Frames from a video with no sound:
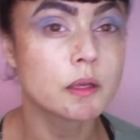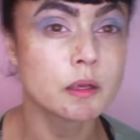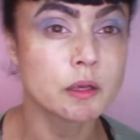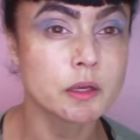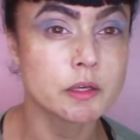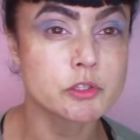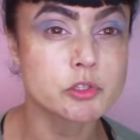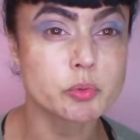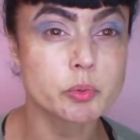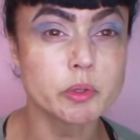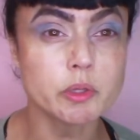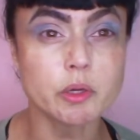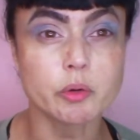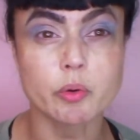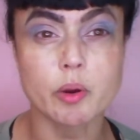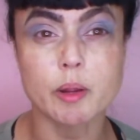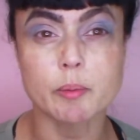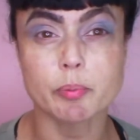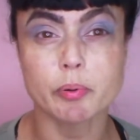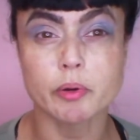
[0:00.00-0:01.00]
It's really
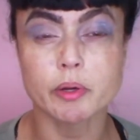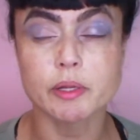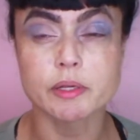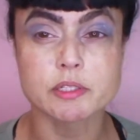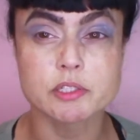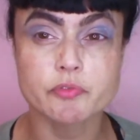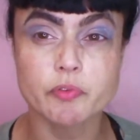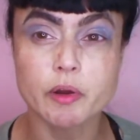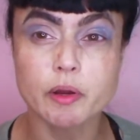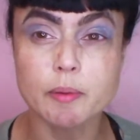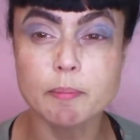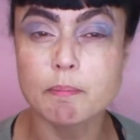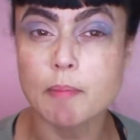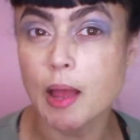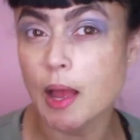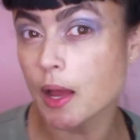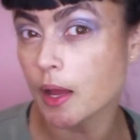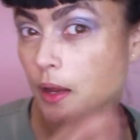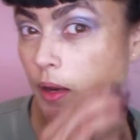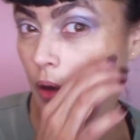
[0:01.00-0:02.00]
quite pretty. It's very
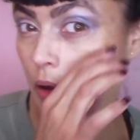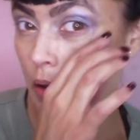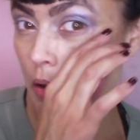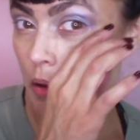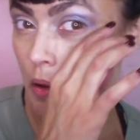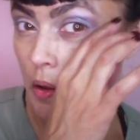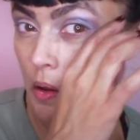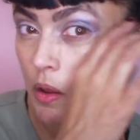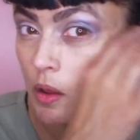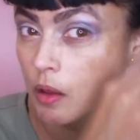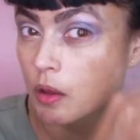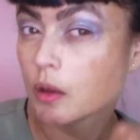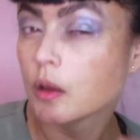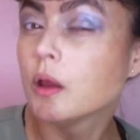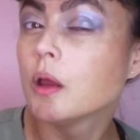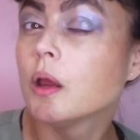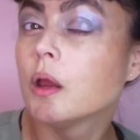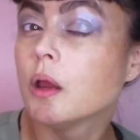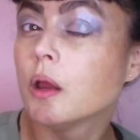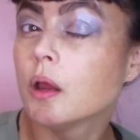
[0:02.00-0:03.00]
matte.
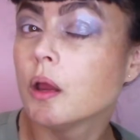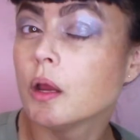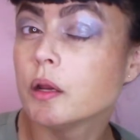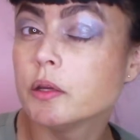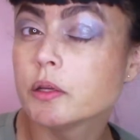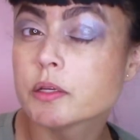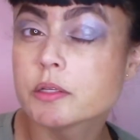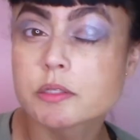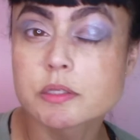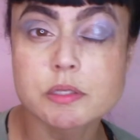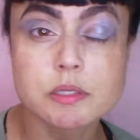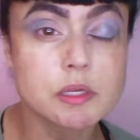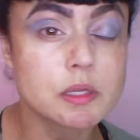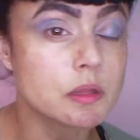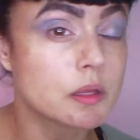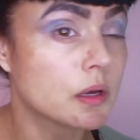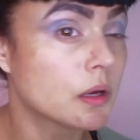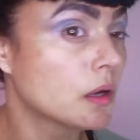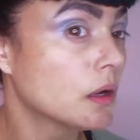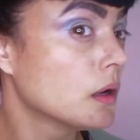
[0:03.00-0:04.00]
And you can see
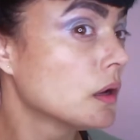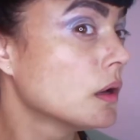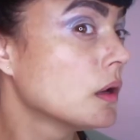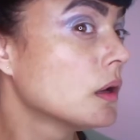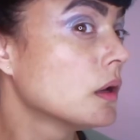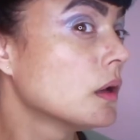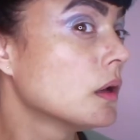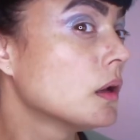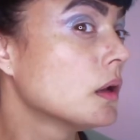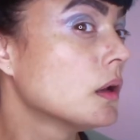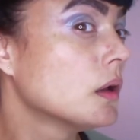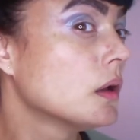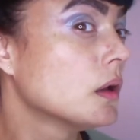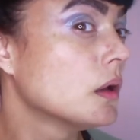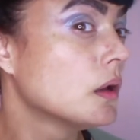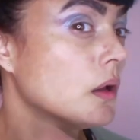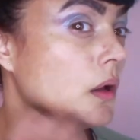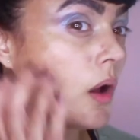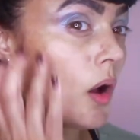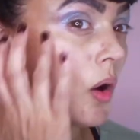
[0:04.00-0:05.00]
the...
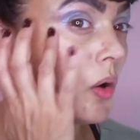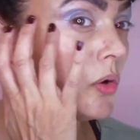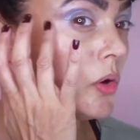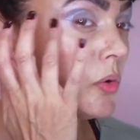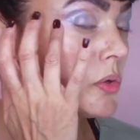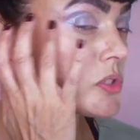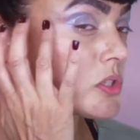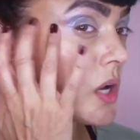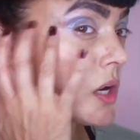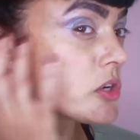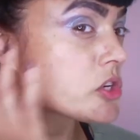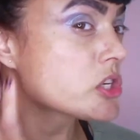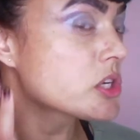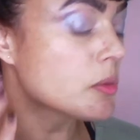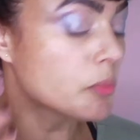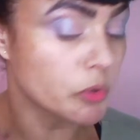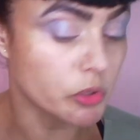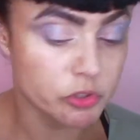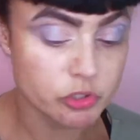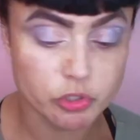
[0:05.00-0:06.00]
Oh no, it's got a
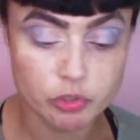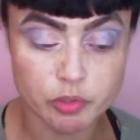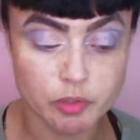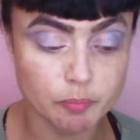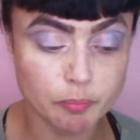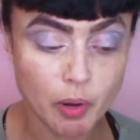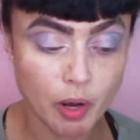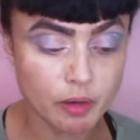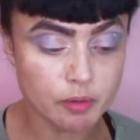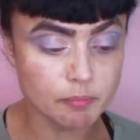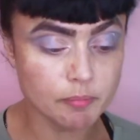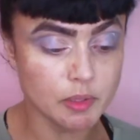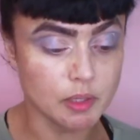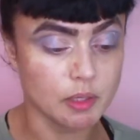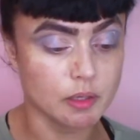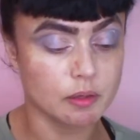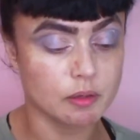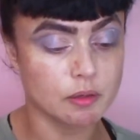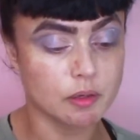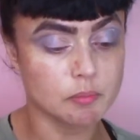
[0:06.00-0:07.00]
shimmer to it. Pardon
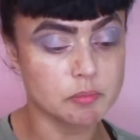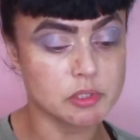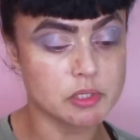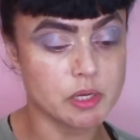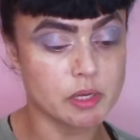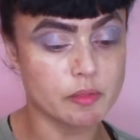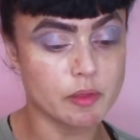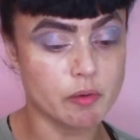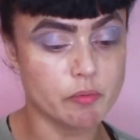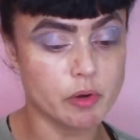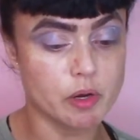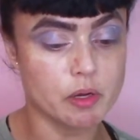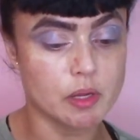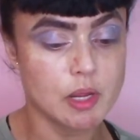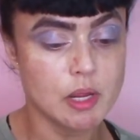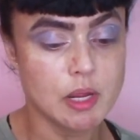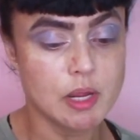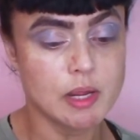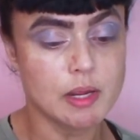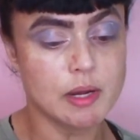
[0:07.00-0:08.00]
me, I'm saying that wrong.
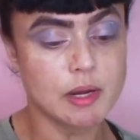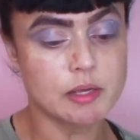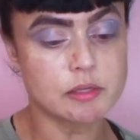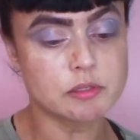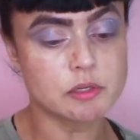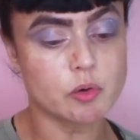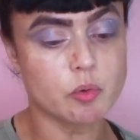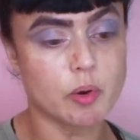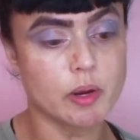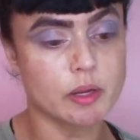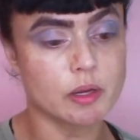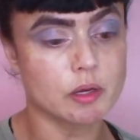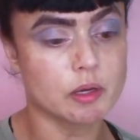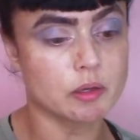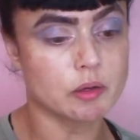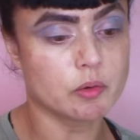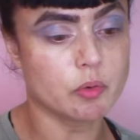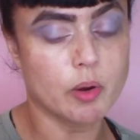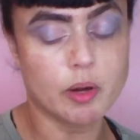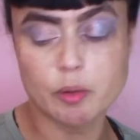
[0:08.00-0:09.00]
It has a quite a,
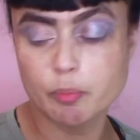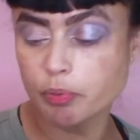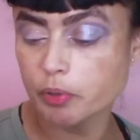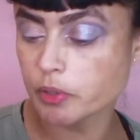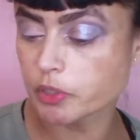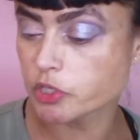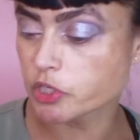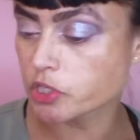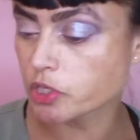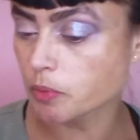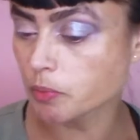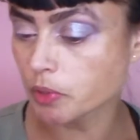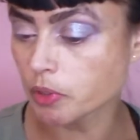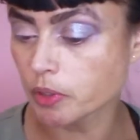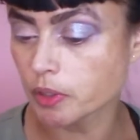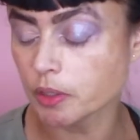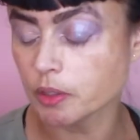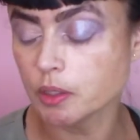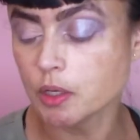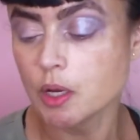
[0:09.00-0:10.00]
quite a pretty shimmer in
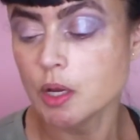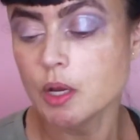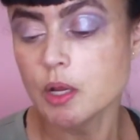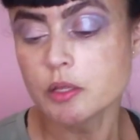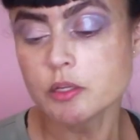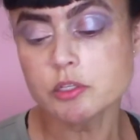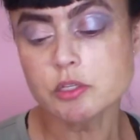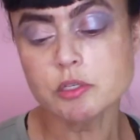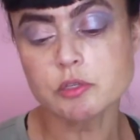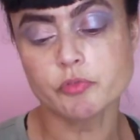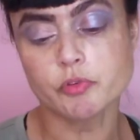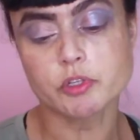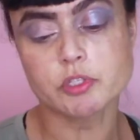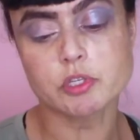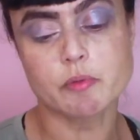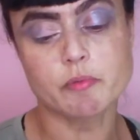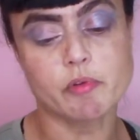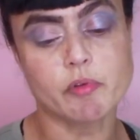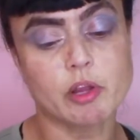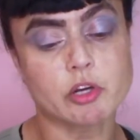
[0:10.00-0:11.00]
it. This is the first
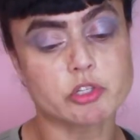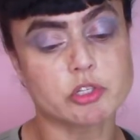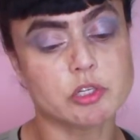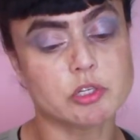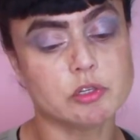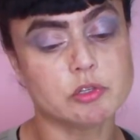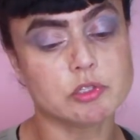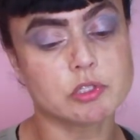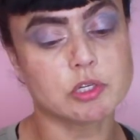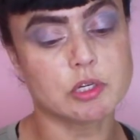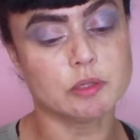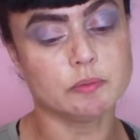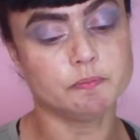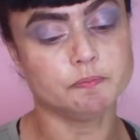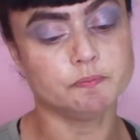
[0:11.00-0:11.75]
time I've actually used it.